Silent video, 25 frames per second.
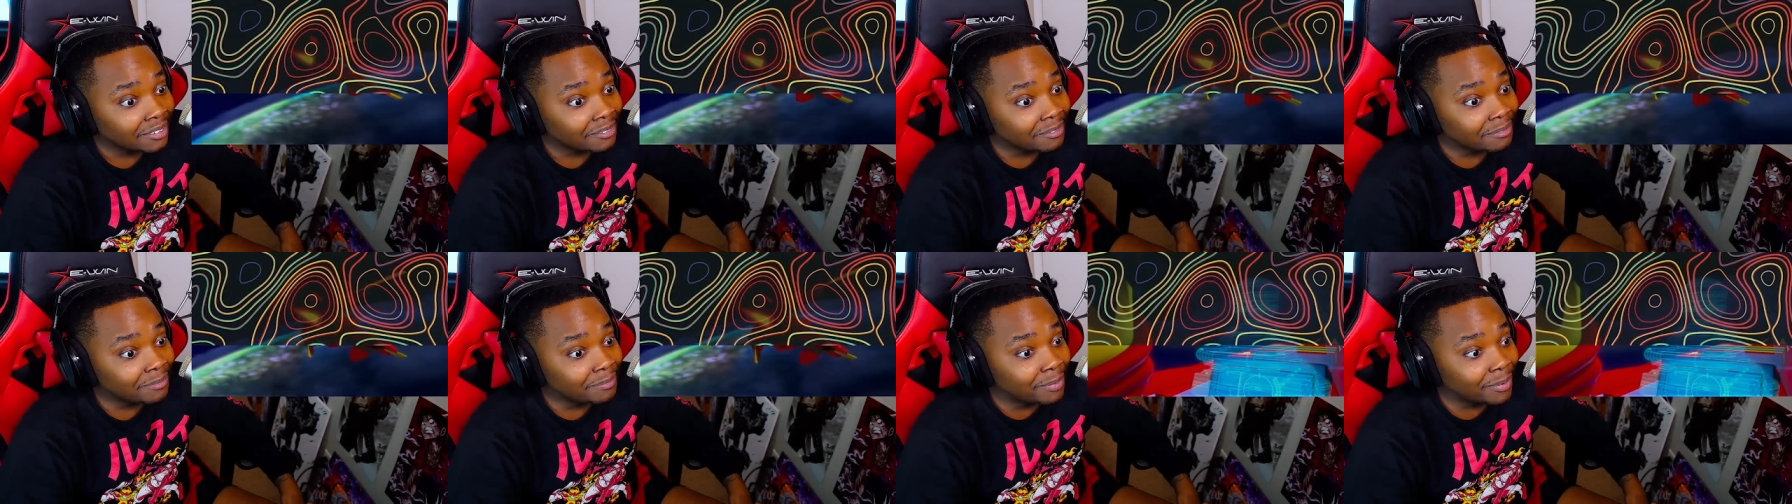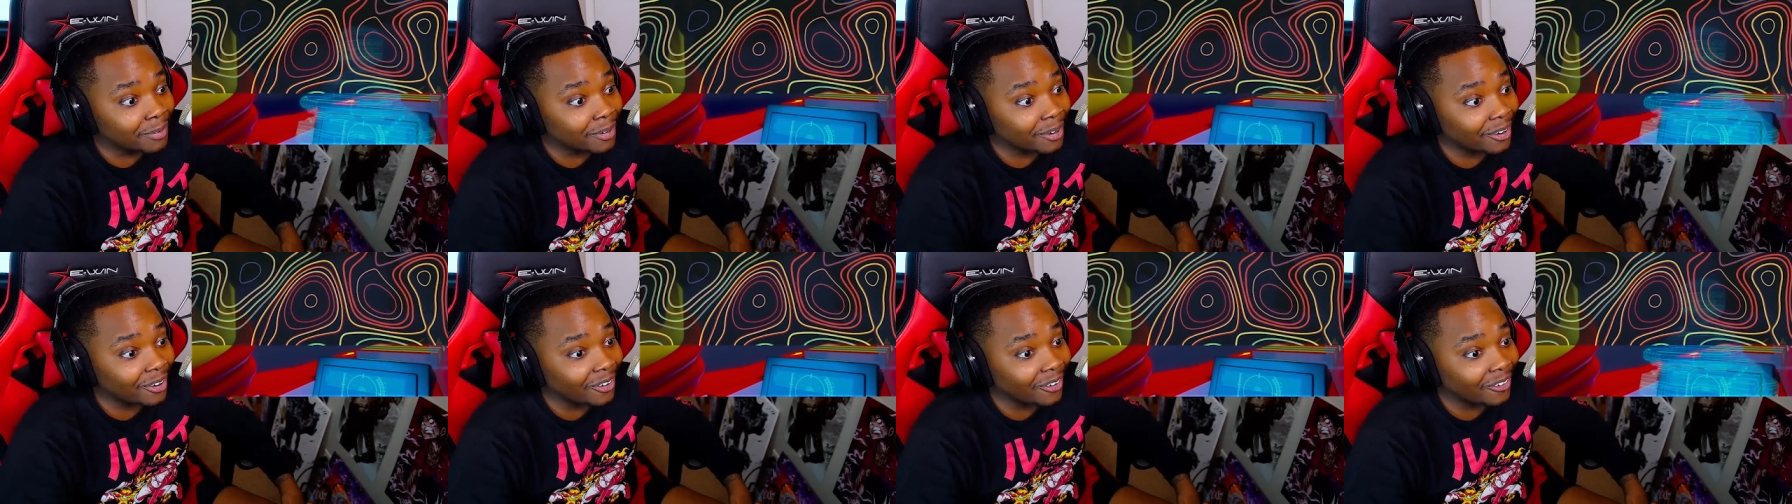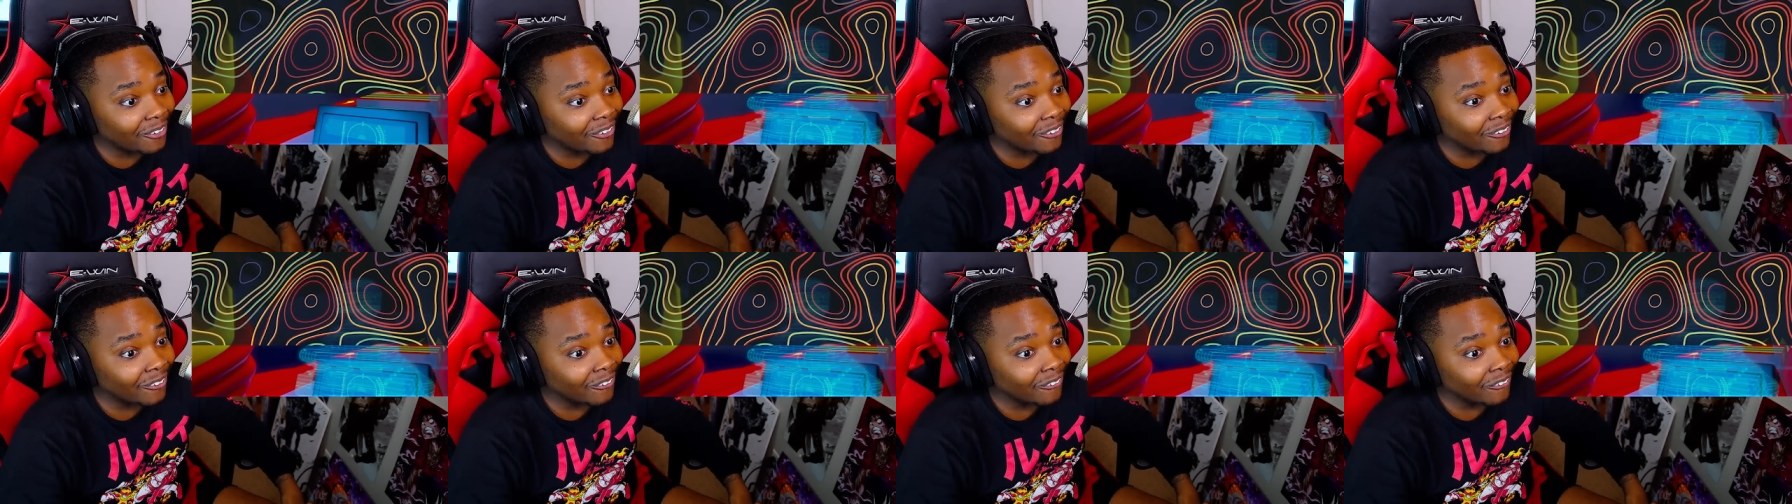
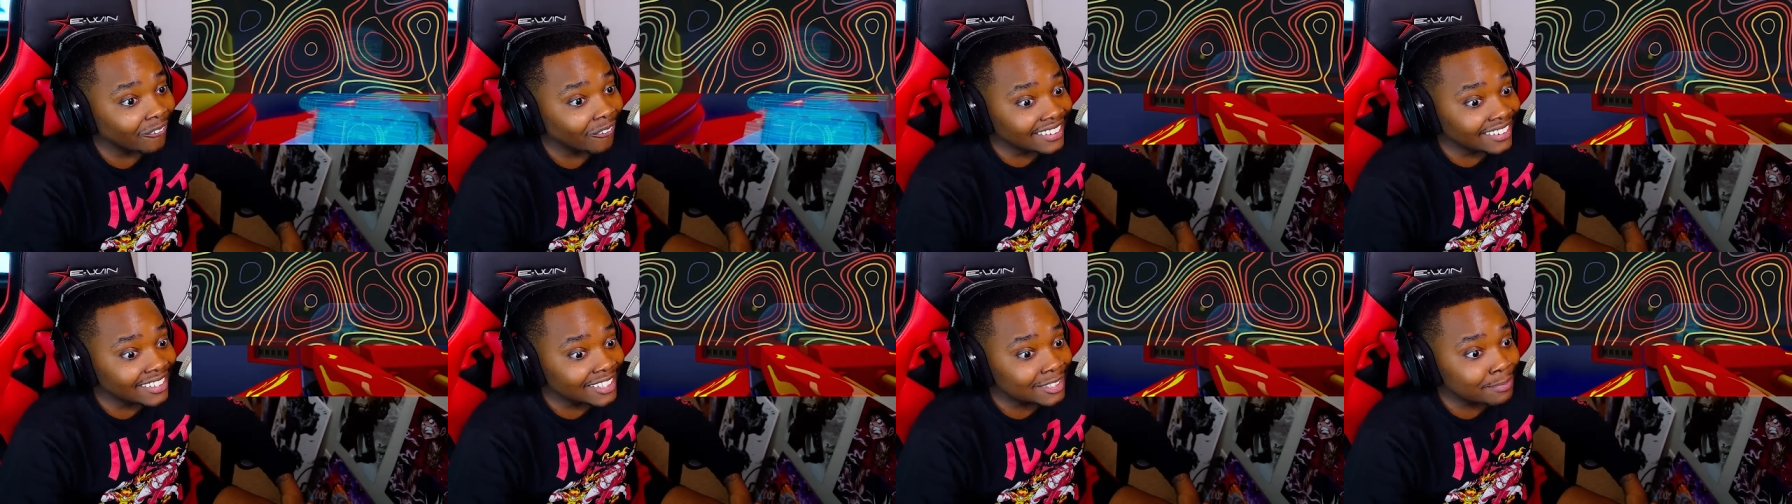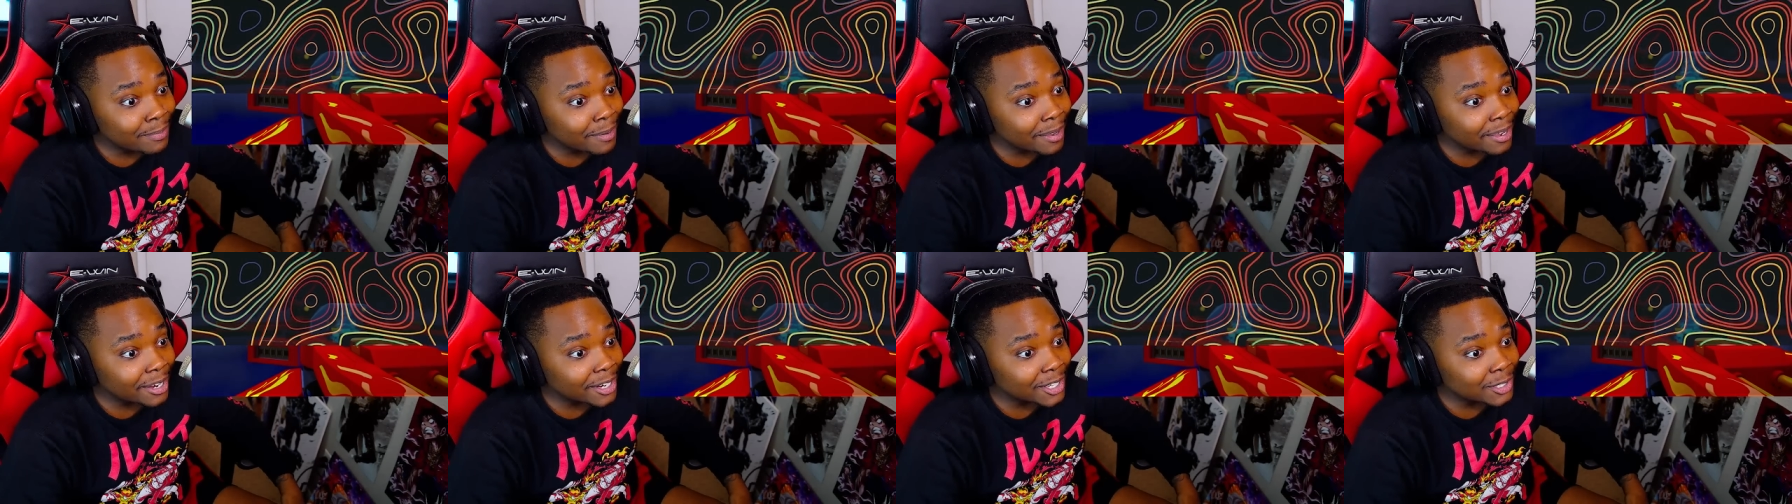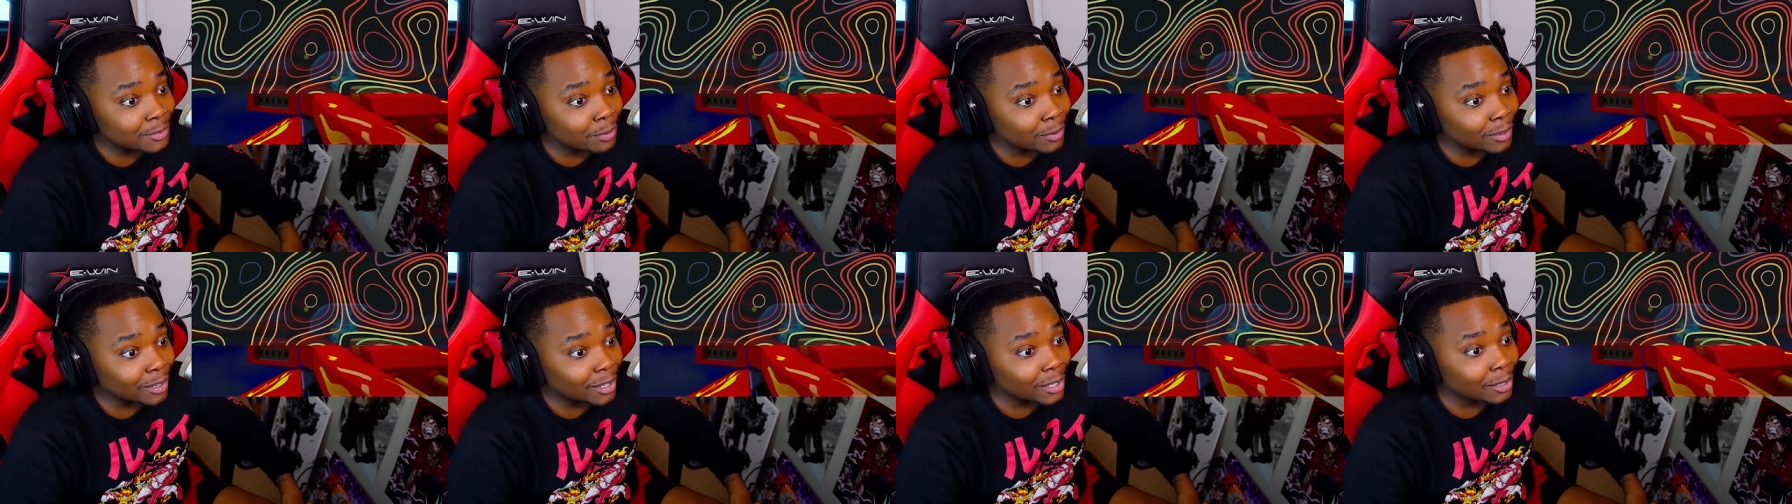Bro, this man is
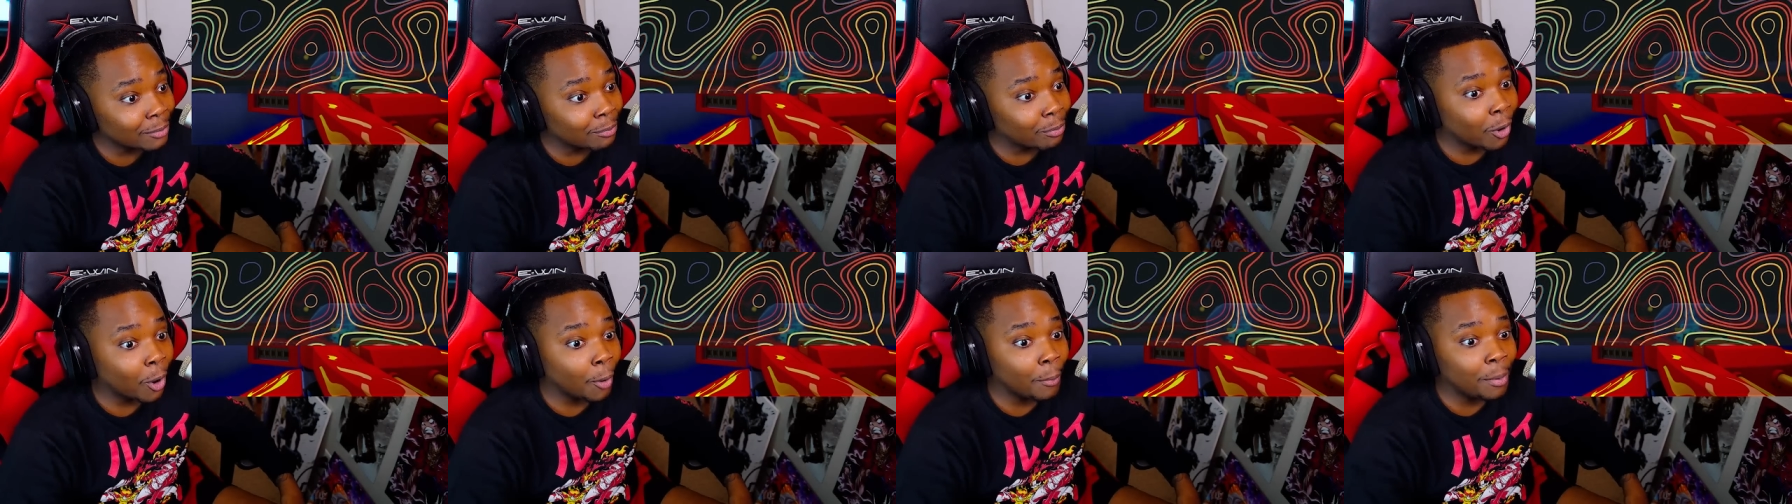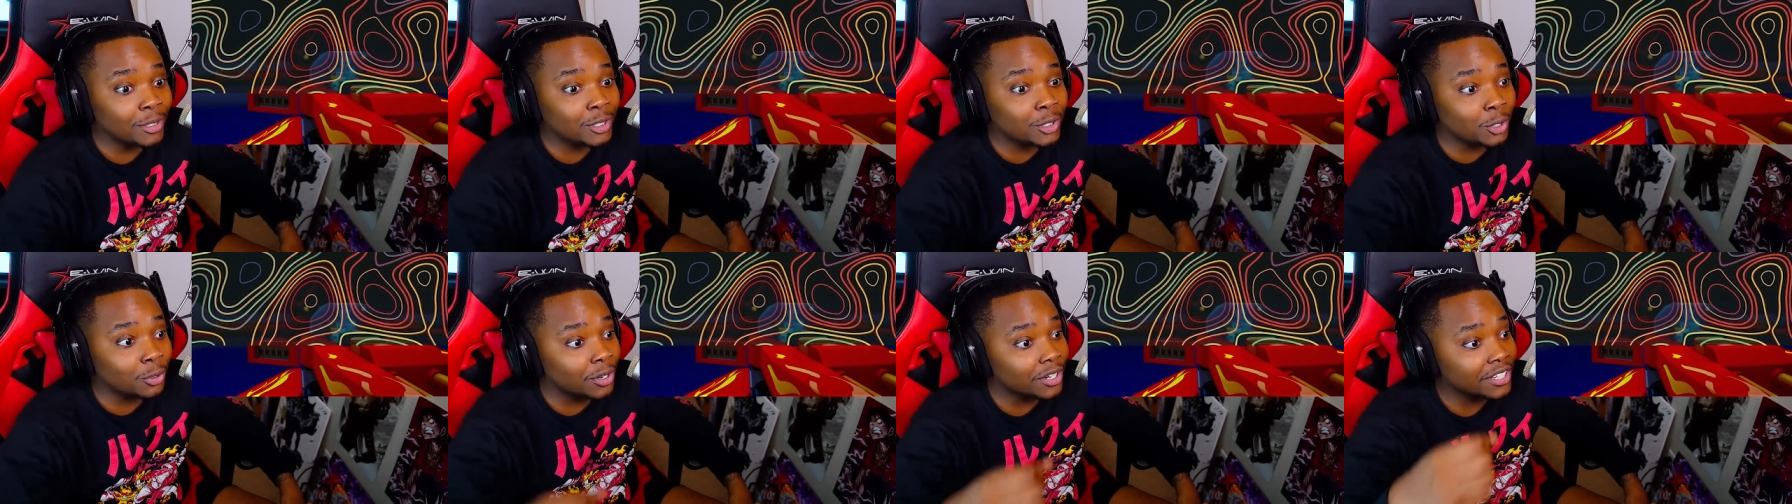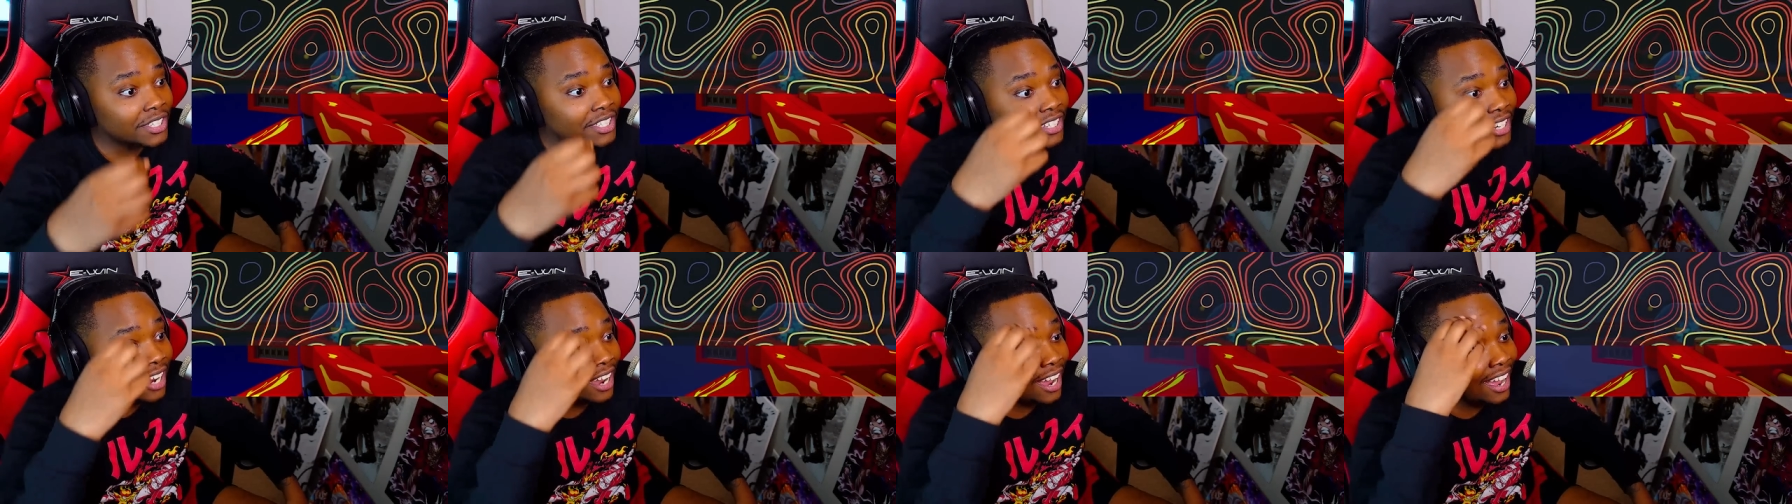really roaming through the
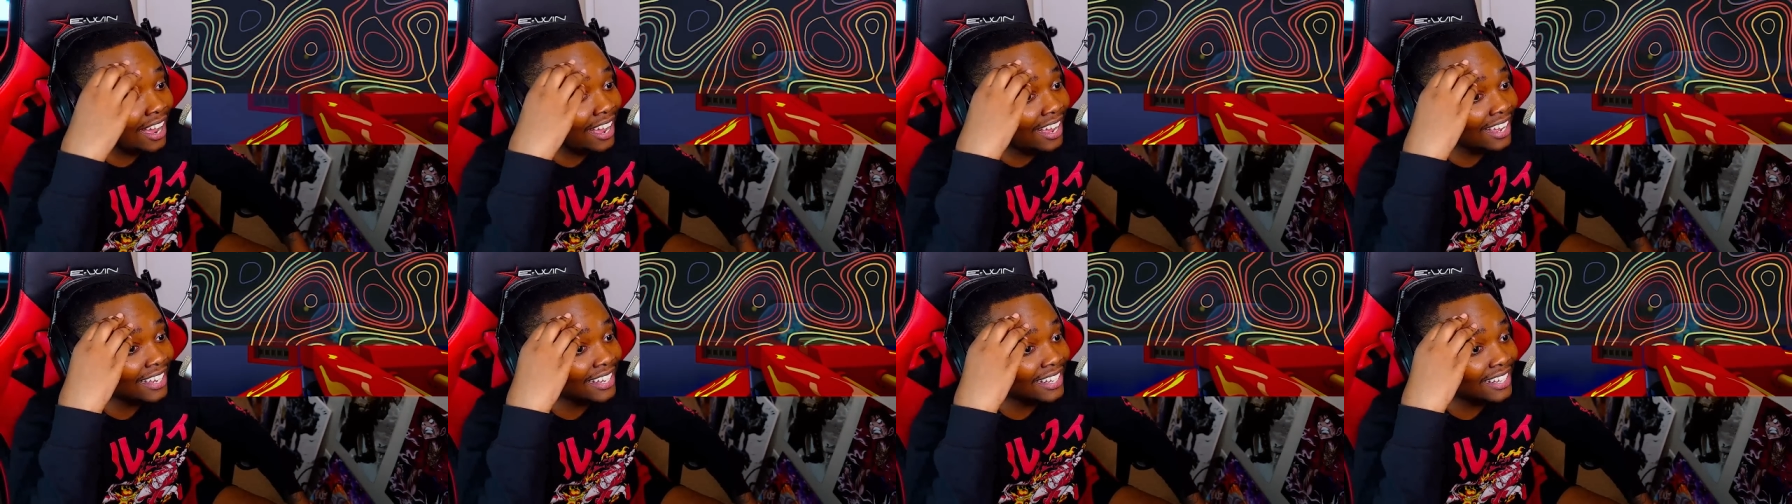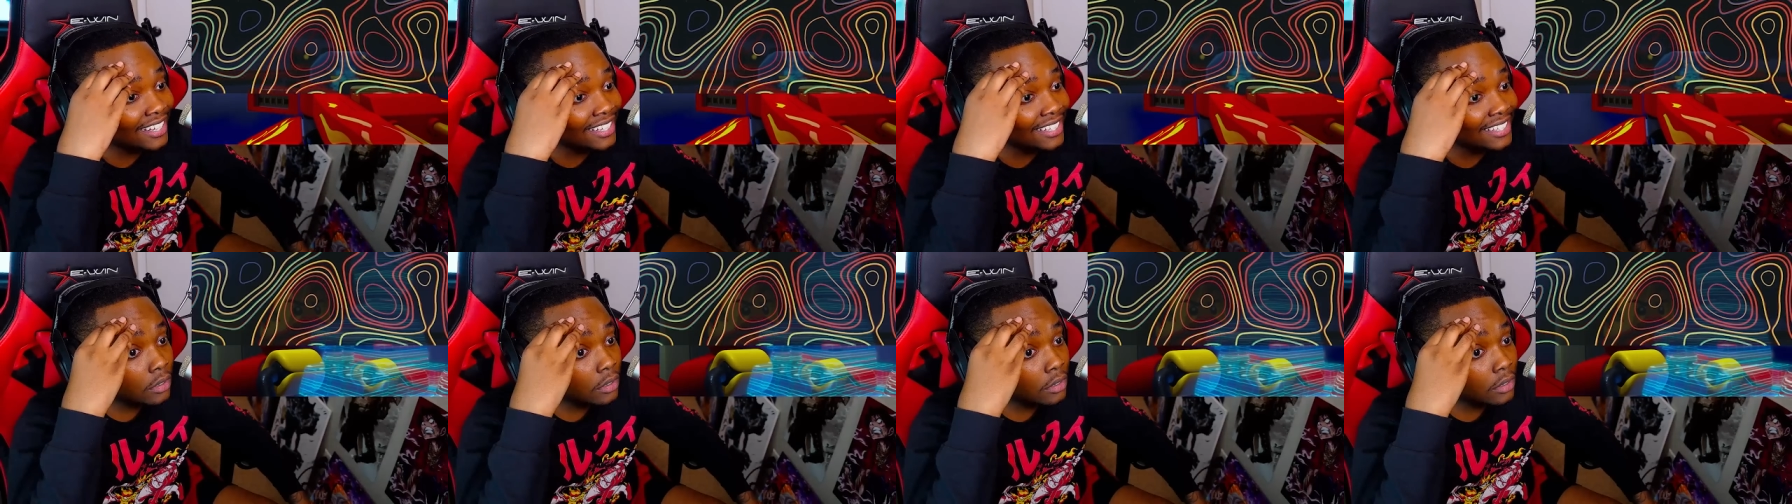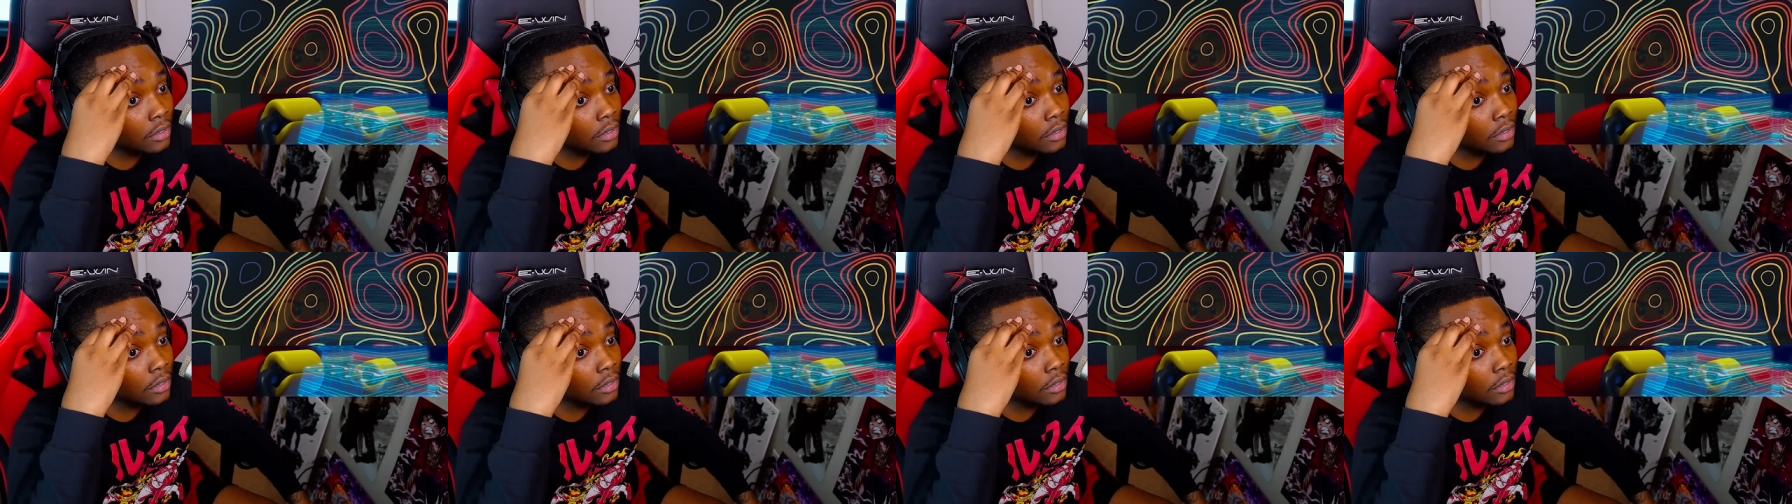skies!